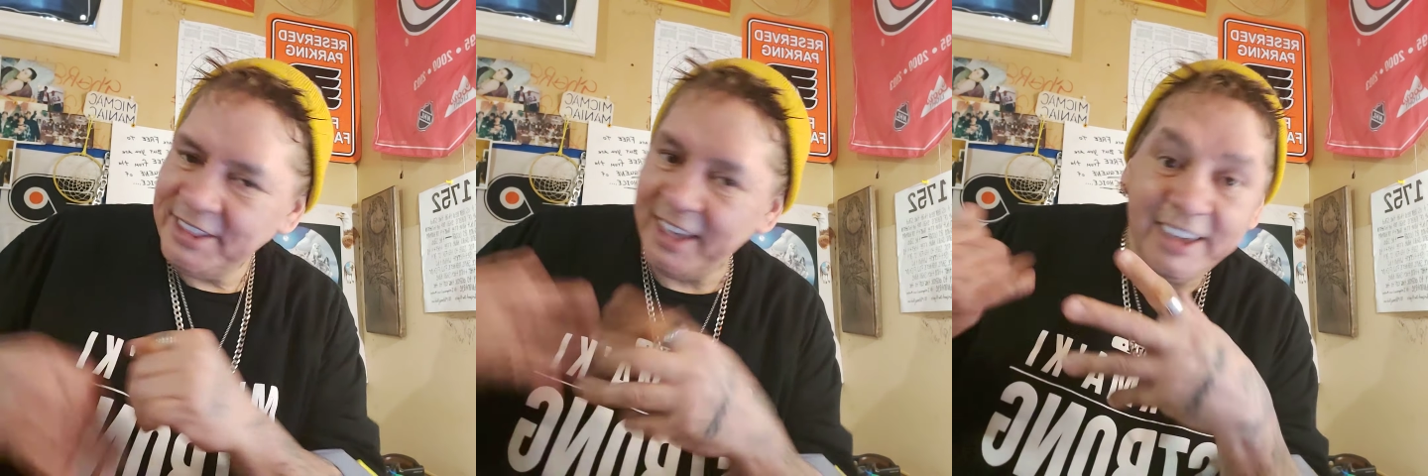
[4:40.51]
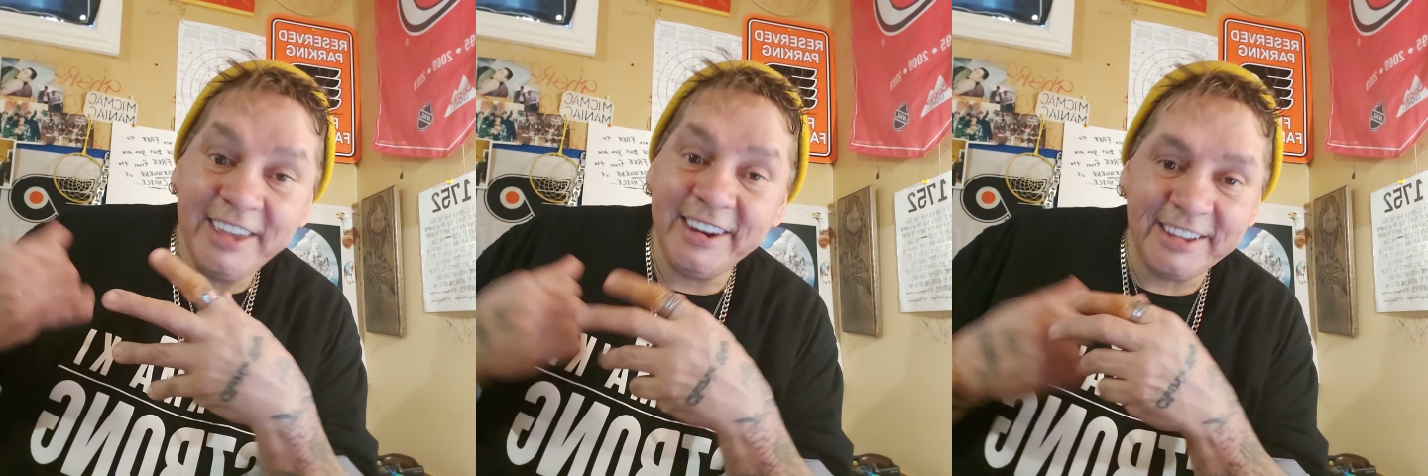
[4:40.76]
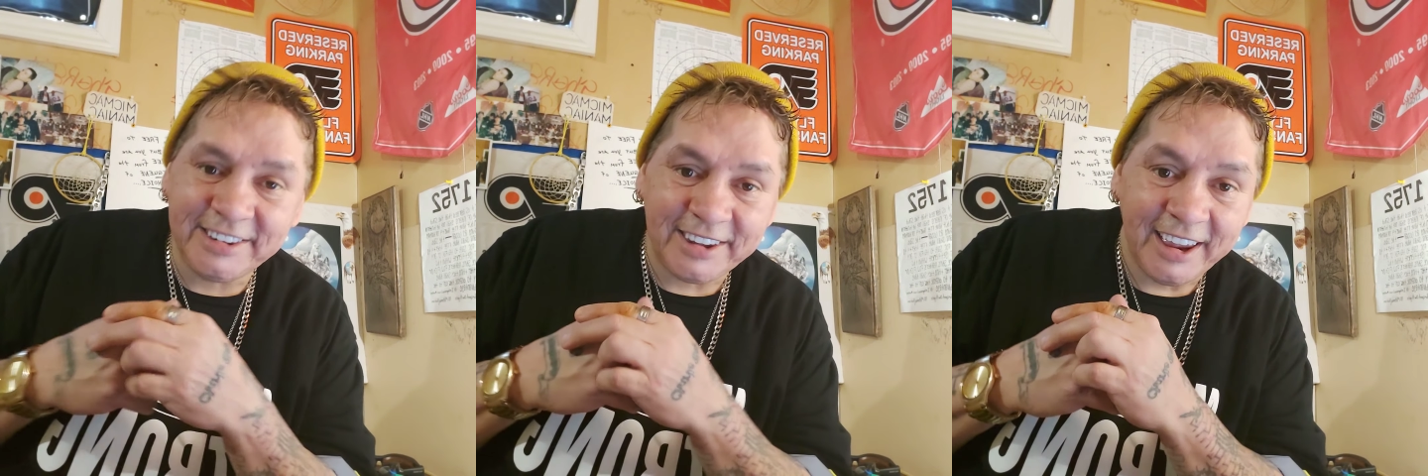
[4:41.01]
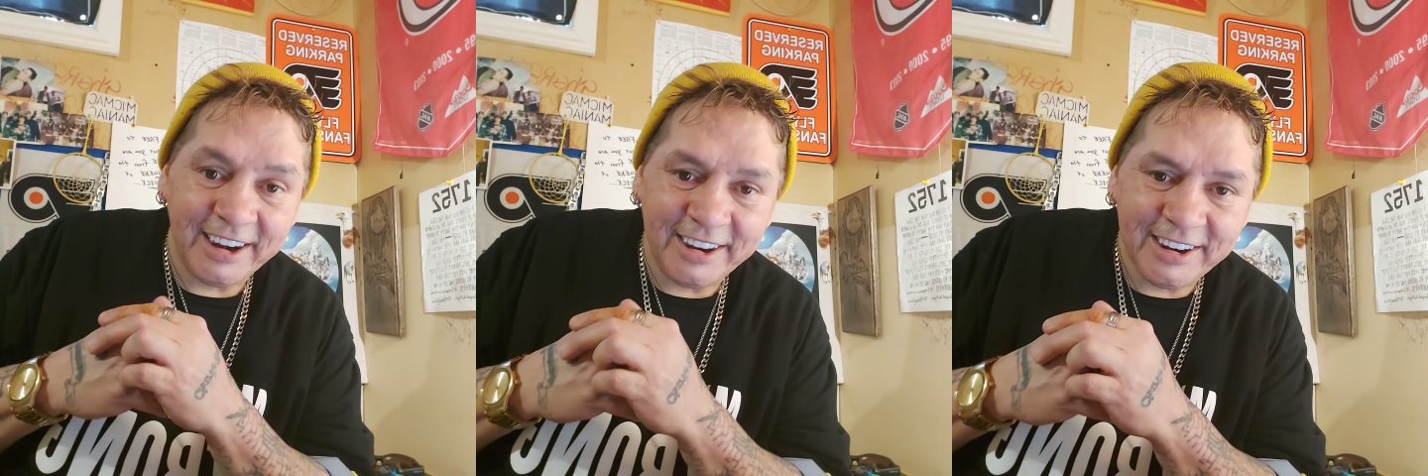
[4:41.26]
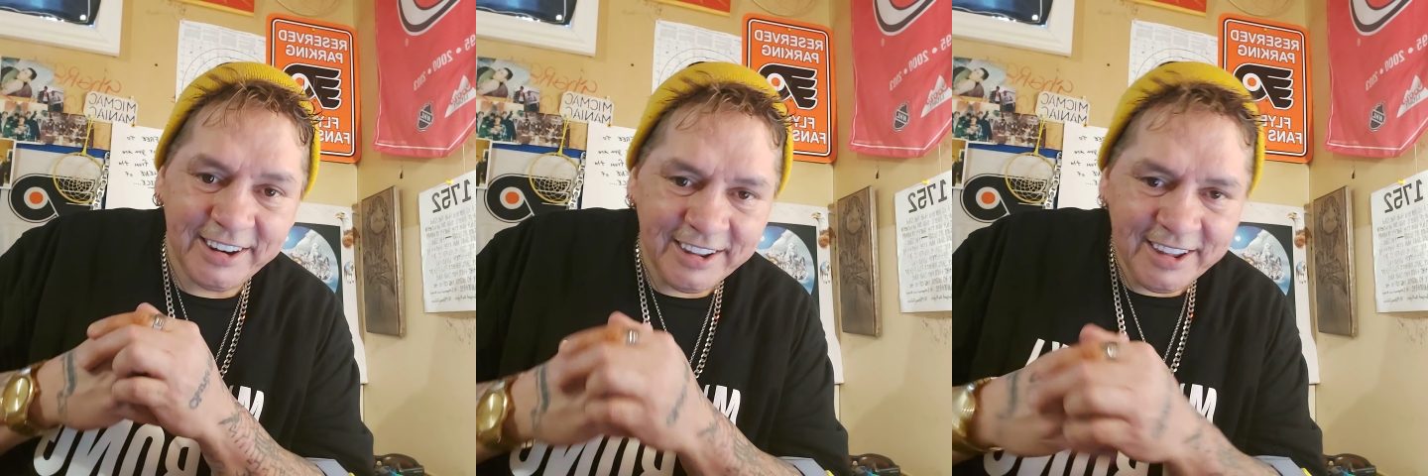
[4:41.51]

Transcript: They get excited.